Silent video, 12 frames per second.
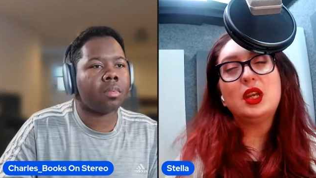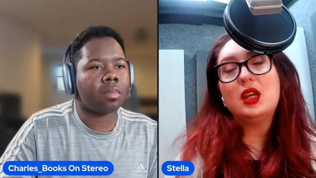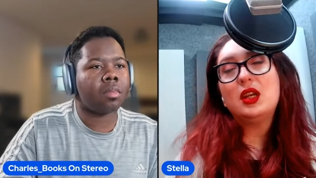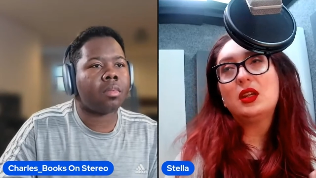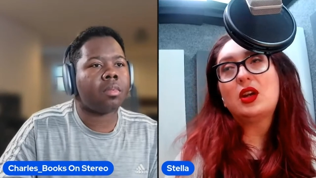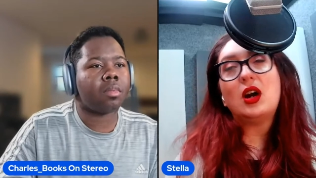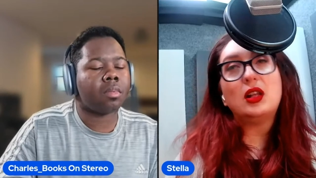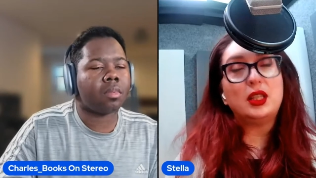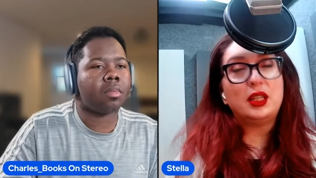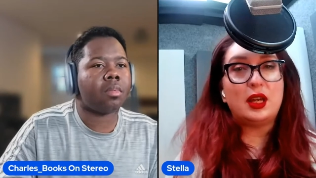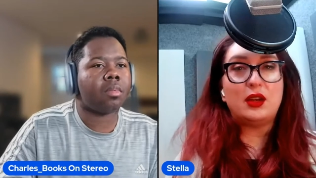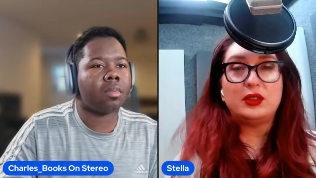Speaker 1: call it
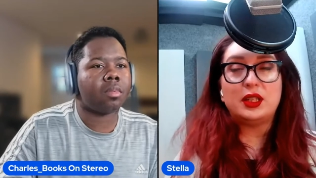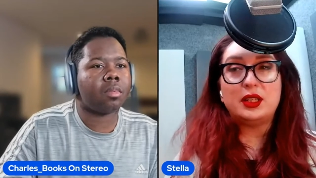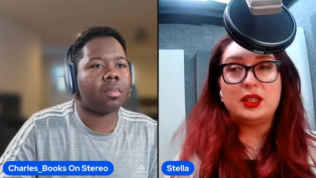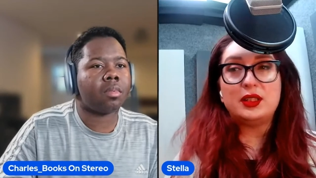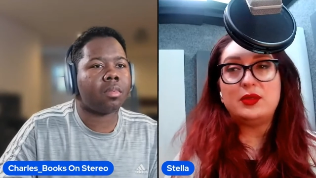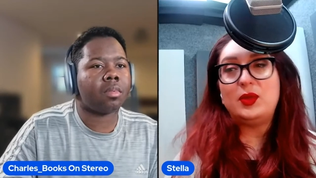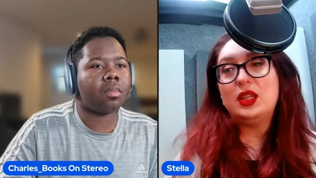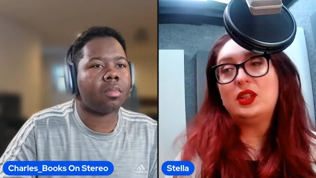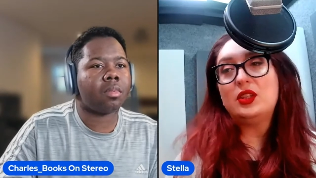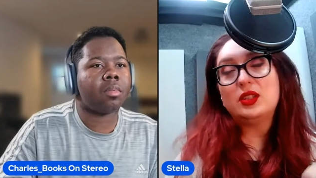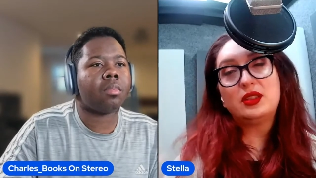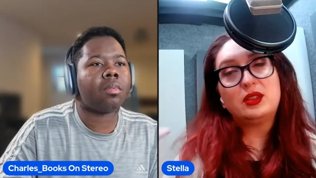out that it's me. I just
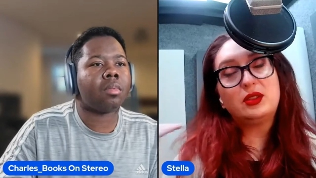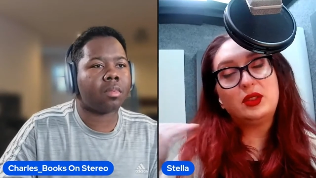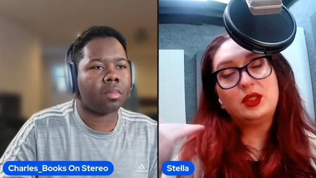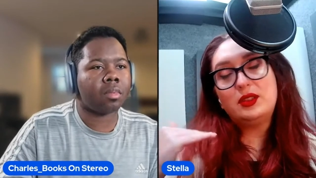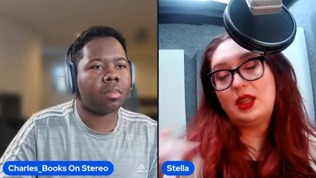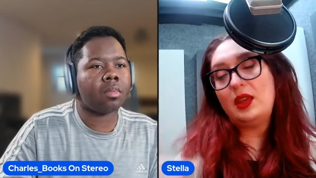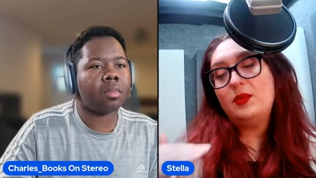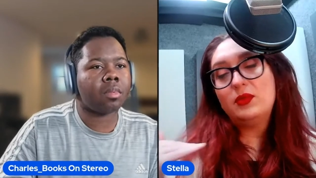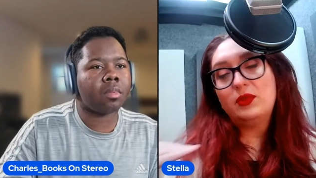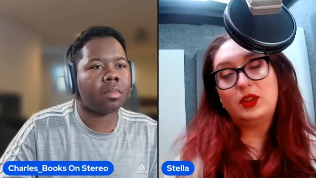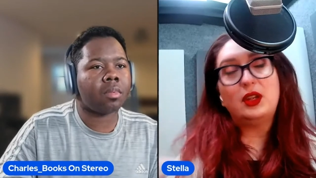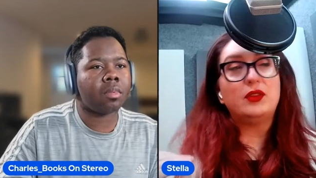do the same for
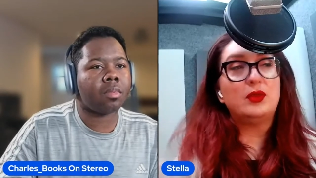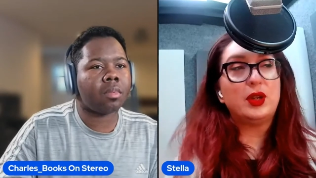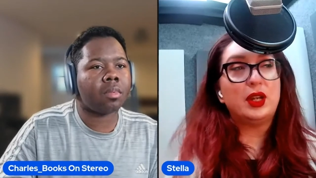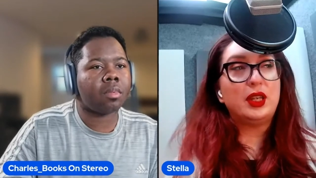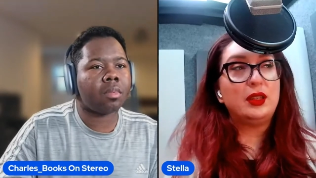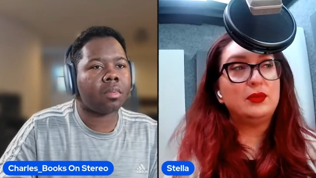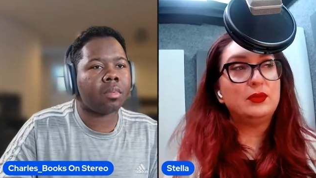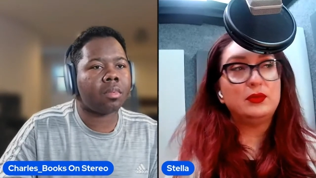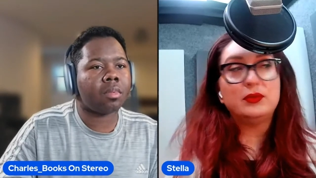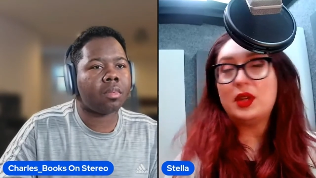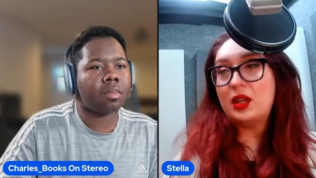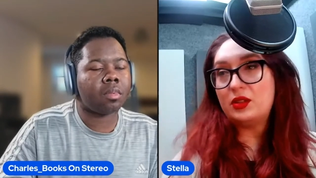everybody
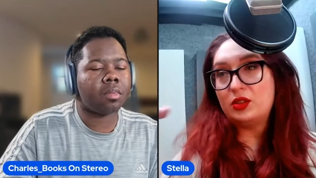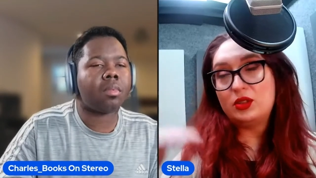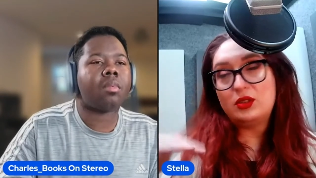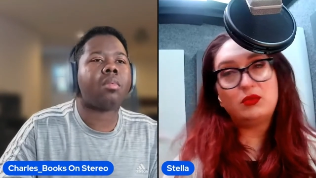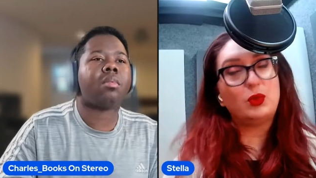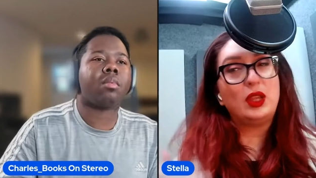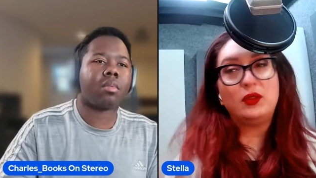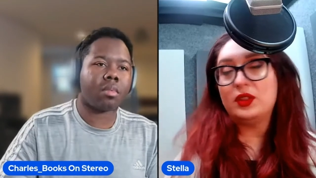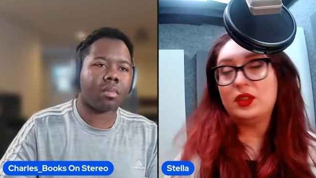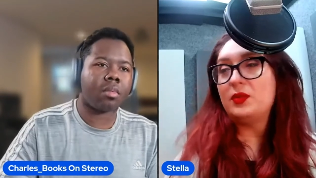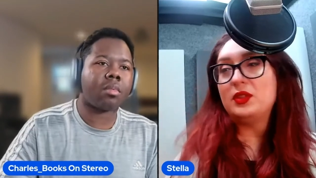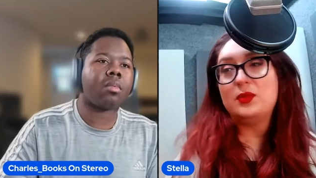and just wait for them to
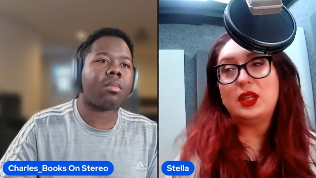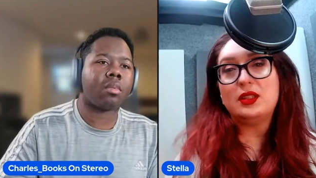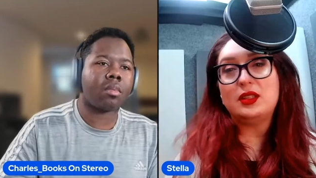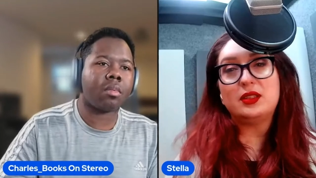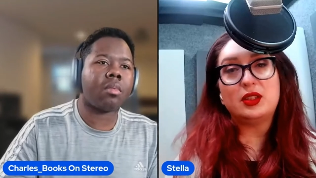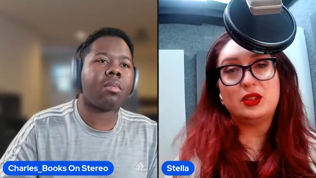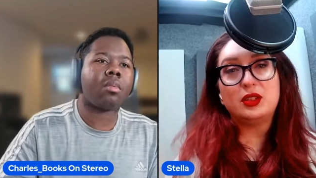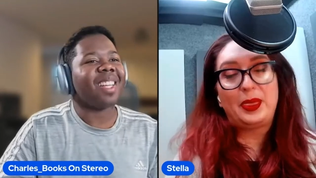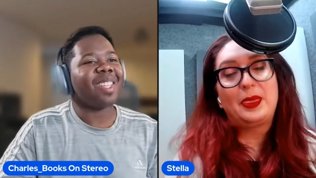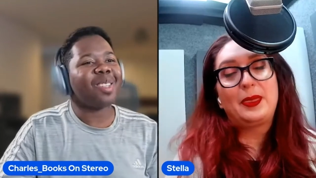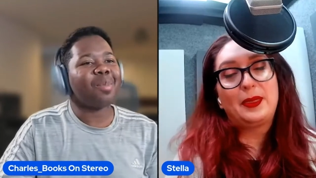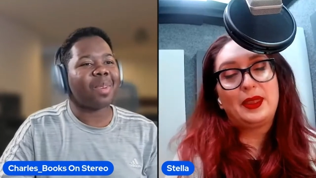make a decision.
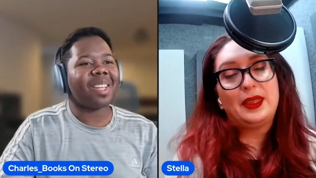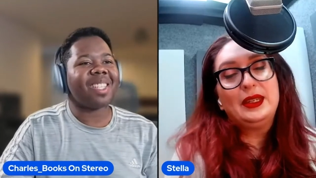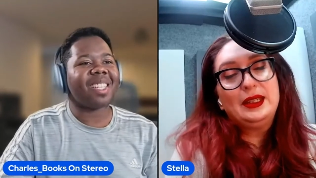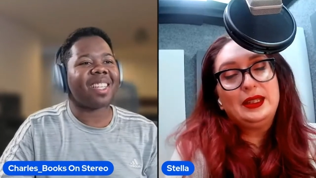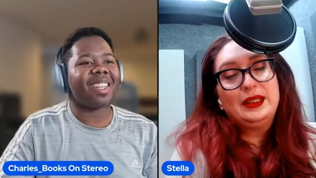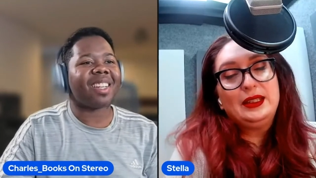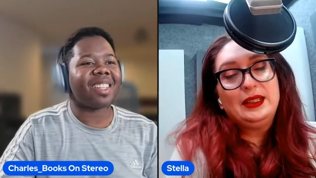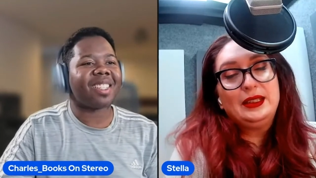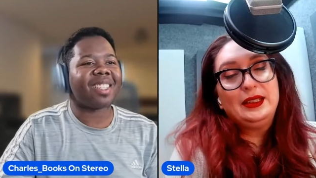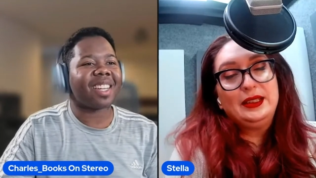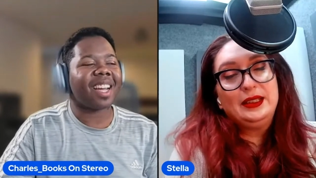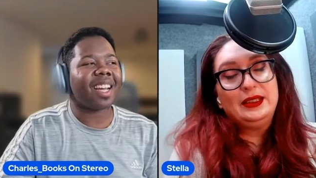
Speaker 2: That's amazing because
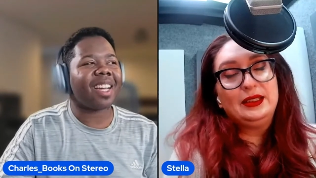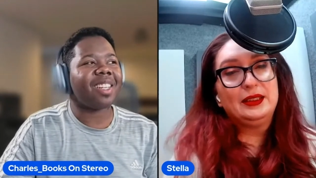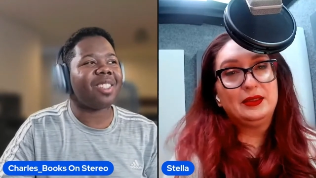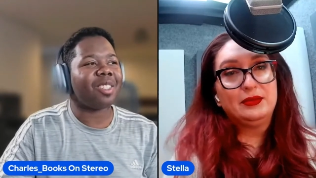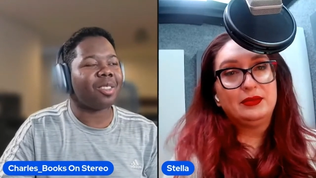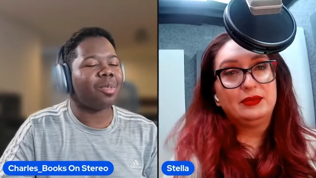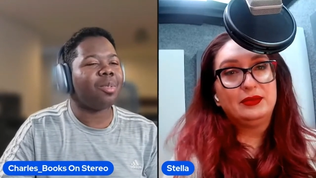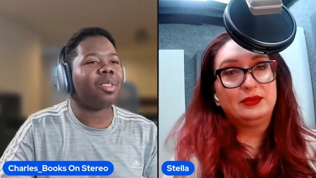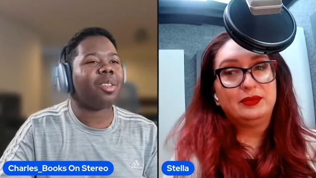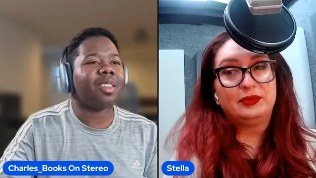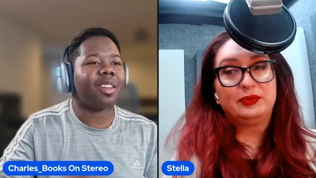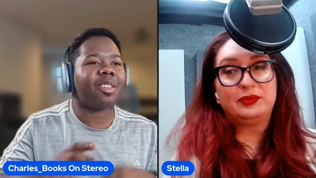like I do
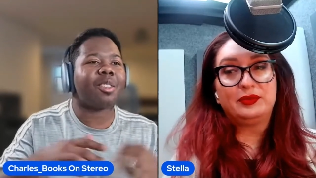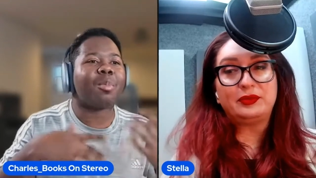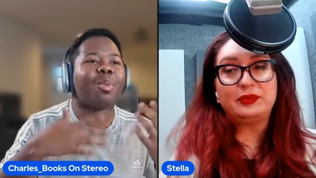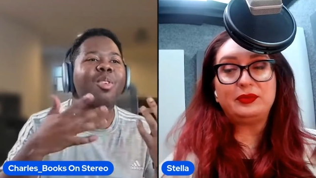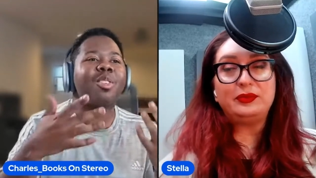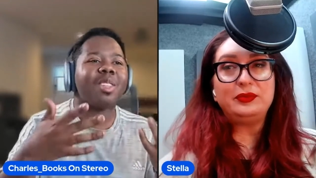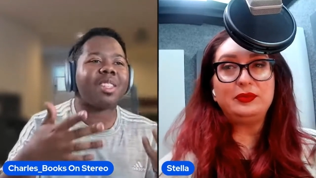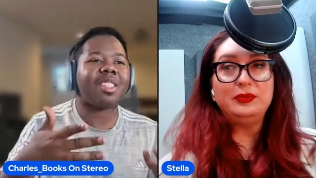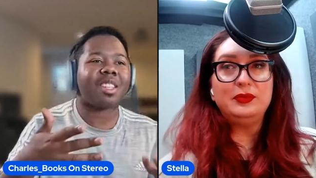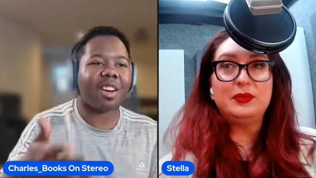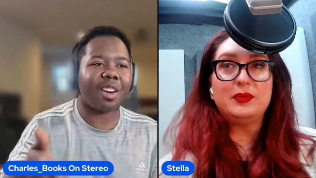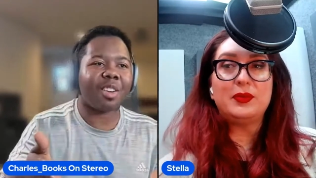like the more you listen to
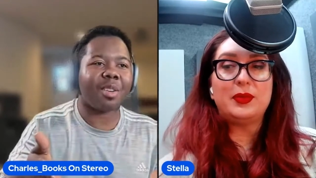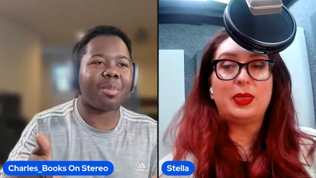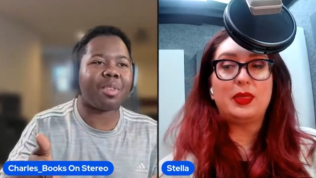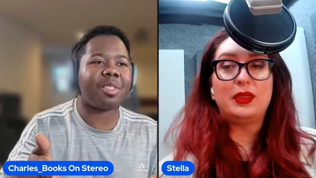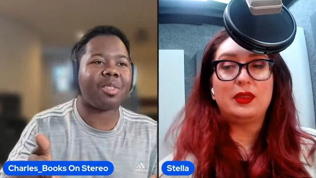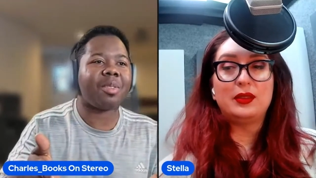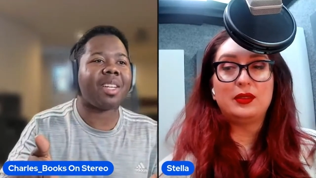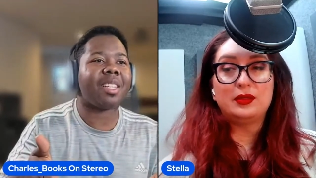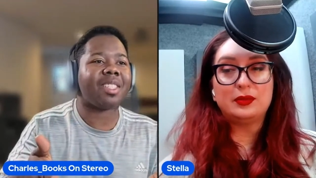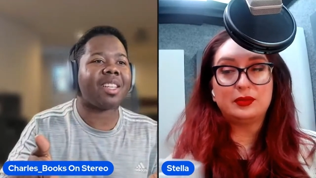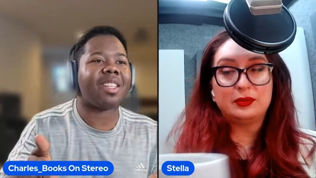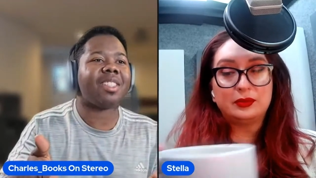audiobooks, you get a
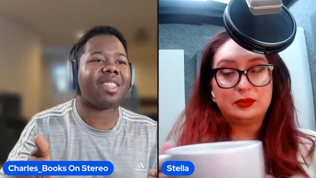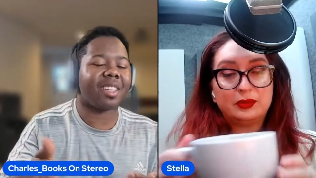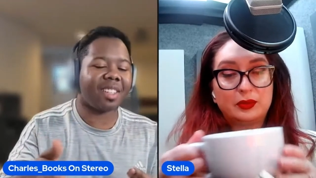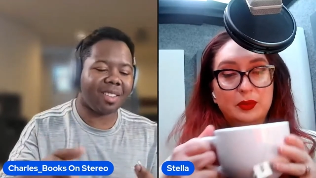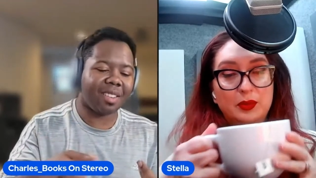sense like